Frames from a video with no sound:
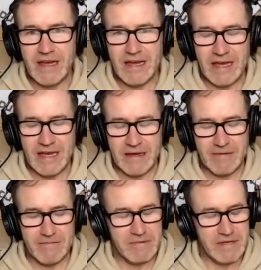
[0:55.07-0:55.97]

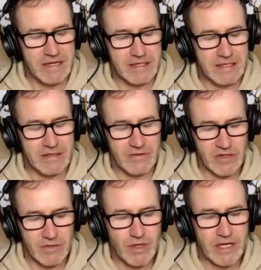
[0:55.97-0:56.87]
There's
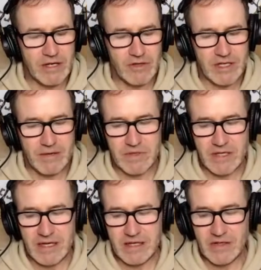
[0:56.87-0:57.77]
some really good tips
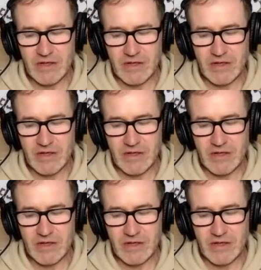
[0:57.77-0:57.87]
in it,